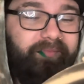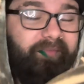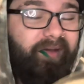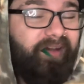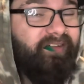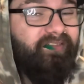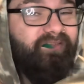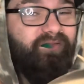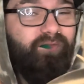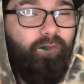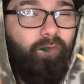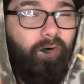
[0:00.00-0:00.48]

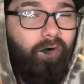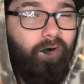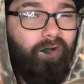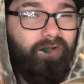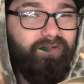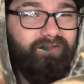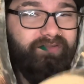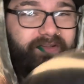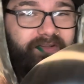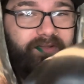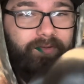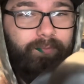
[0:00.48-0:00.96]
amount of
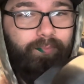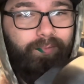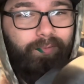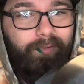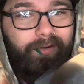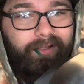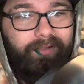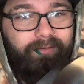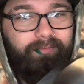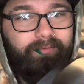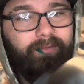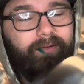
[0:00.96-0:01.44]
walls that you
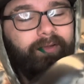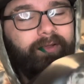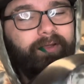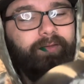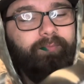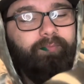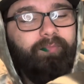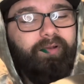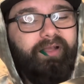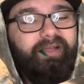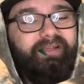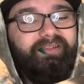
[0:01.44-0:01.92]
print,
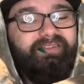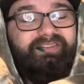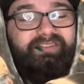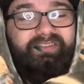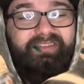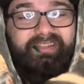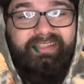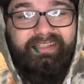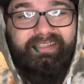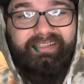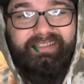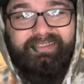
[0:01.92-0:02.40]
because
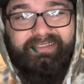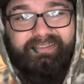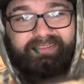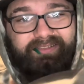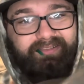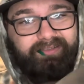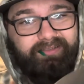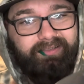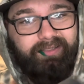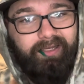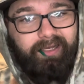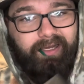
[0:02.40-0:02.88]

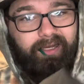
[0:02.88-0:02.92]
these,